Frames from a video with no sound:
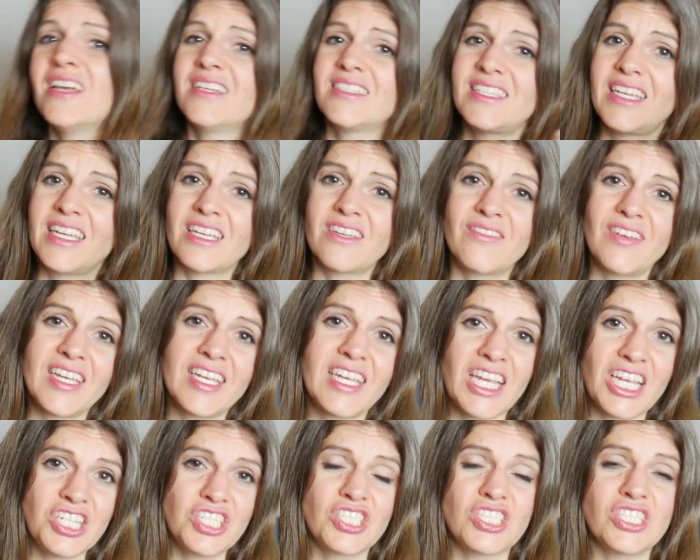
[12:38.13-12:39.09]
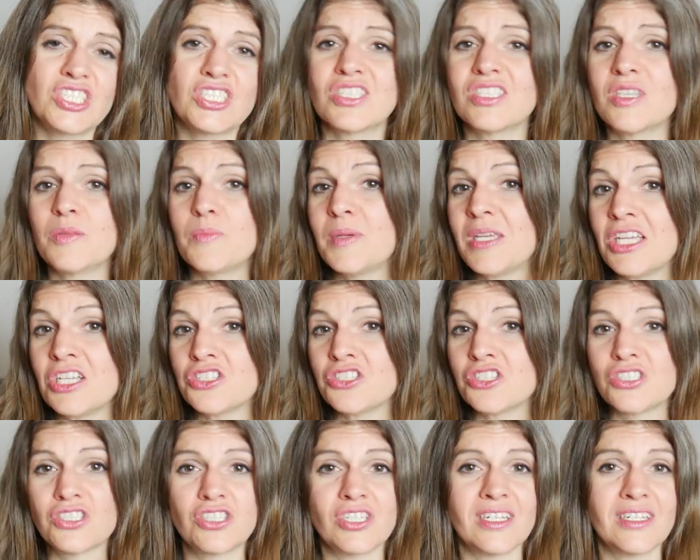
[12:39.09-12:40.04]
take a vacation to the
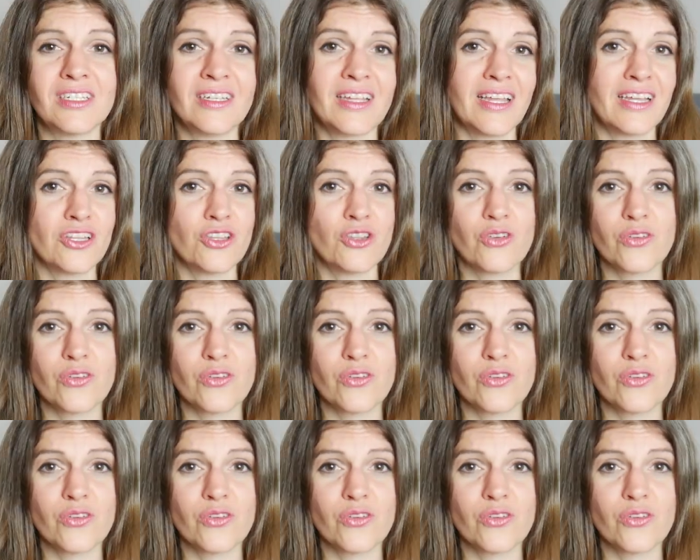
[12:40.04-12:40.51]
beach and